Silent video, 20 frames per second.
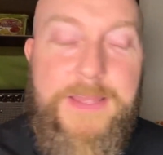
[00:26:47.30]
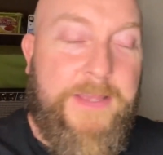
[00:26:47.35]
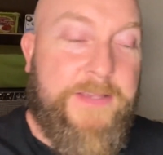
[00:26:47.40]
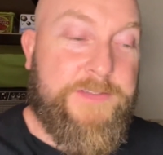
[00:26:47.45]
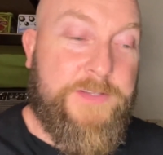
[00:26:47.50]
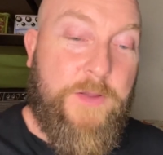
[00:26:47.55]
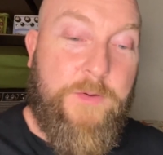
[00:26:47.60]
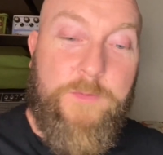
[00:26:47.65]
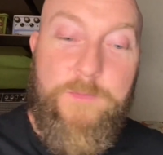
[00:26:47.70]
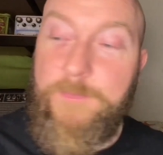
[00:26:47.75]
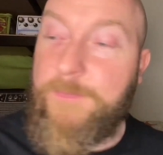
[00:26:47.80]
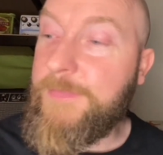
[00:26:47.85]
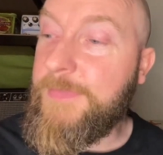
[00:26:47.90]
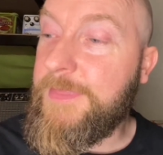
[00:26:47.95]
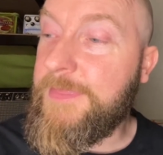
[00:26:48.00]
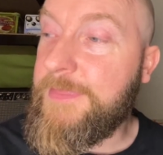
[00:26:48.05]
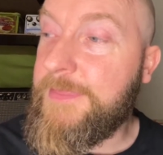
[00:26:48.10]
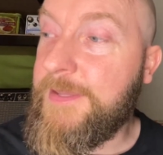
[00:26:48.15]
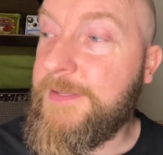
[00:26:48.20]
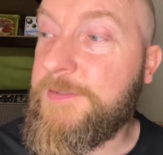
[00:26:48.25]
So
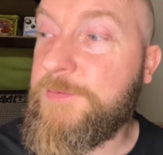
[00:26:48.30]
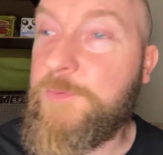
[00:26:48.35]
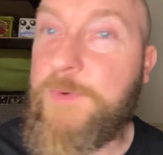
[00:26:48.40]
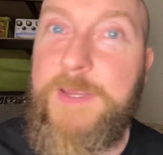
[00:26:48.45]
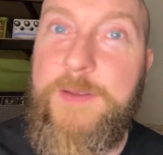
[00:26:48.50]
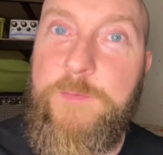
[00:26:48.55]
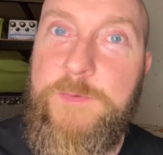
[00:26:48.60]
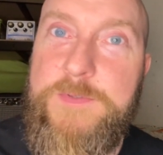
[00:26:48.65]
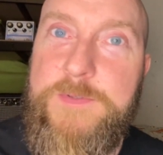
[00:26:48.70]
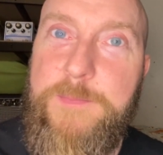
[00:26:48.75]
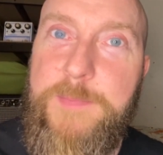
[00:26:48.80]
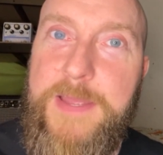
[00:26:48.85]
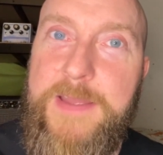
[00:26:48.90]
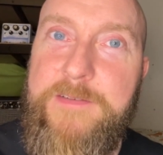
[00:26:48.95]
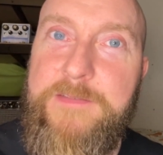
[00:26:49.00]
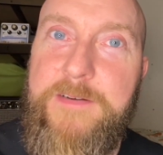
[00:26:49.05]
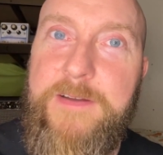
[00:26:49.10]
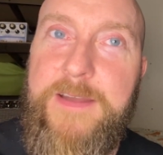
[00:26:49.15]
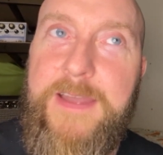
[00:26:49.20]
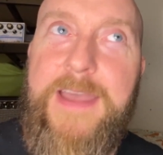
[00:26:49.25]
this week was a bit
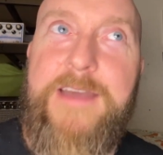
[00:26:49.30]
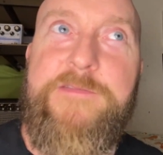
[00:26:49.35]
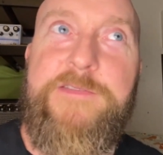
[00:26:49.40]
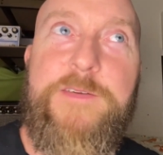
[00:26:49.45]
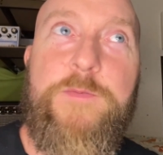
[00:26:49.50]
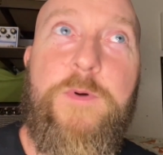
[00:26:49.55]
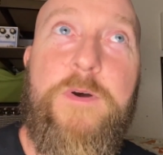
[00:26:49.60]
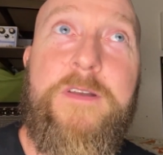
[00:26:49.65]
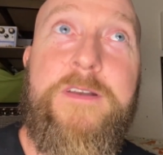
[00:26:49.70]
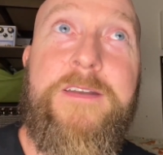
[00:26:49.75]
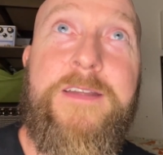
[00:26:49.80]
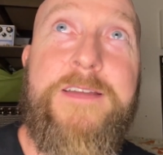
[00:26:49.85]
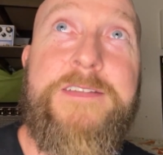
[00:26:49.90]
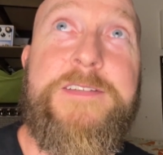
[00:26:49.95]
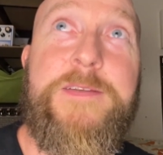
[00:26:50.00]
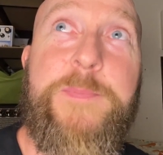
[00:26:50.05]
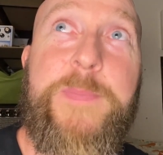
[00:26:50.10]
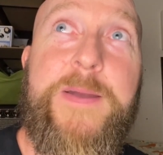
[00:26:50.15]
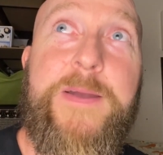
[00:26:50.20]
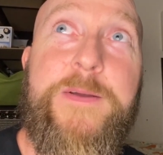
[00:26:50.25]
of a heavy one, I
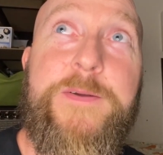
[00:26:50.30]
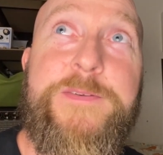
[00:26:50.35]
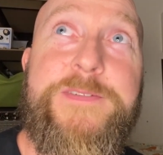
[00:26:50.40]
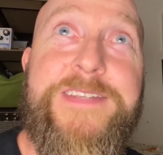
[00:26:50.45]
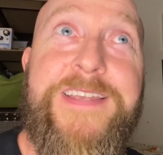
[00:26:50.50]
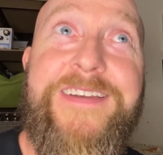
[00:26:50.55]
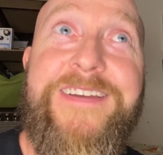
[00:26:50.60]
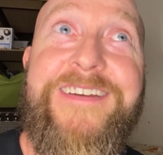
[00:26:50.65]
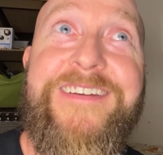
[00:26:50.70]
suppose.